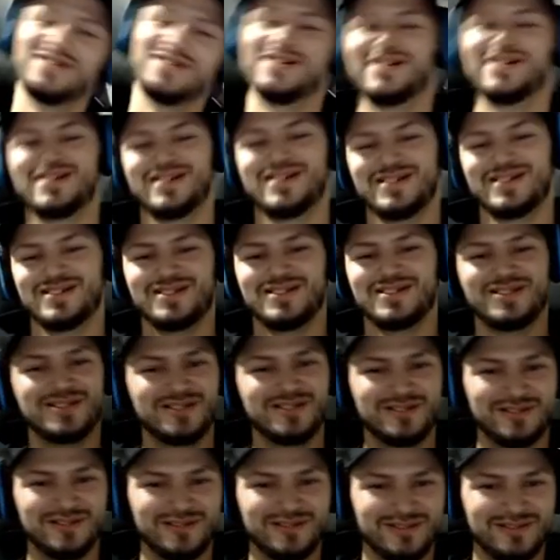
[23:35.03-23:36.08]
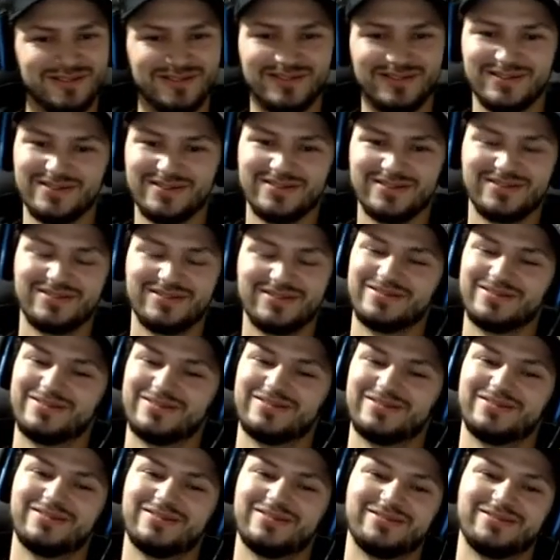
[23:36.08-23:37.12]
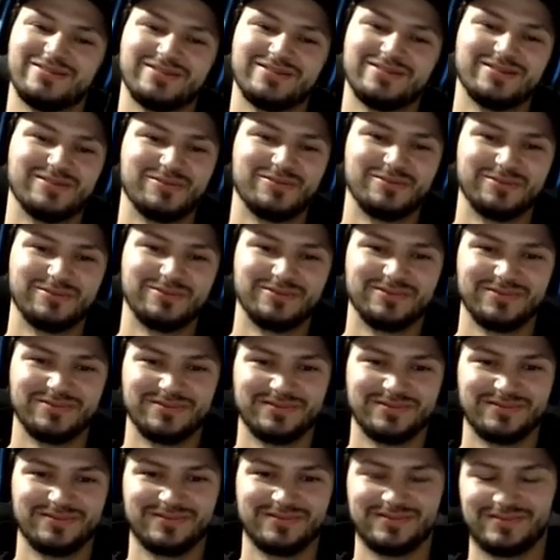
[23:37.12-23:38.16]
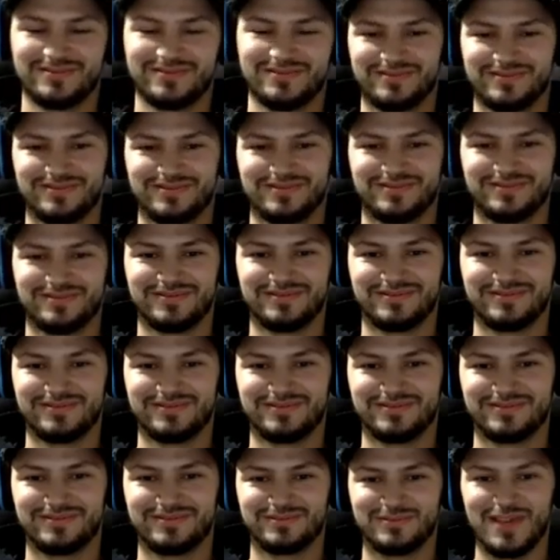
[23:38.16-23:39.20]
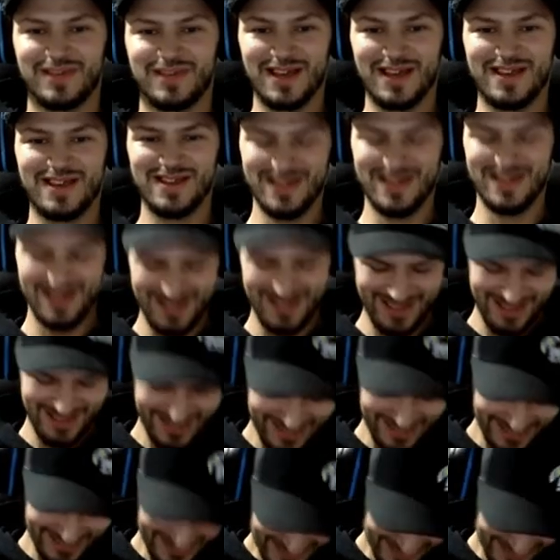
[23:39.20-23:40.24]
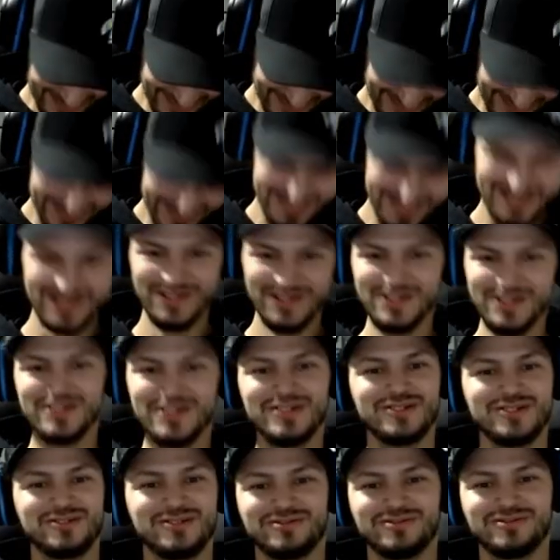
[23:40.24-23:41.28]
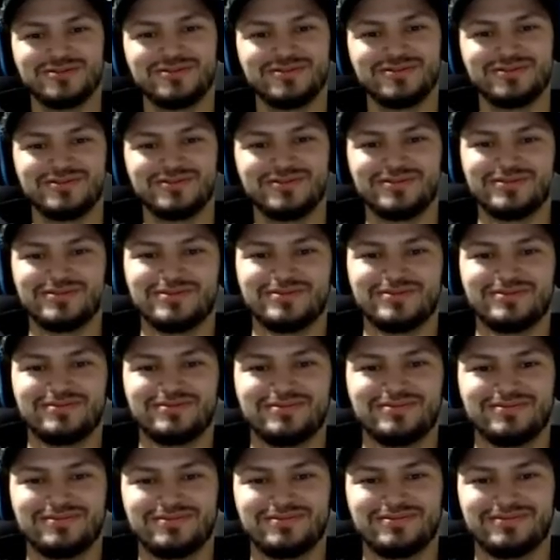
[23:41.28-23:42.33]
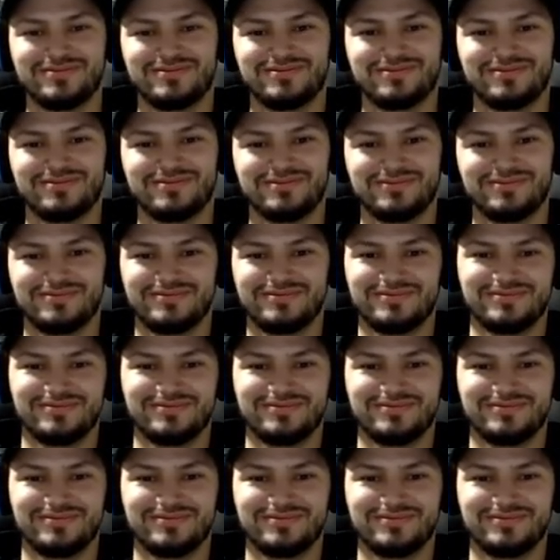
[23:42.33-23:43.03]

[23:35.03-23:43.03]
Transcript: No words are spoken by the person on screen.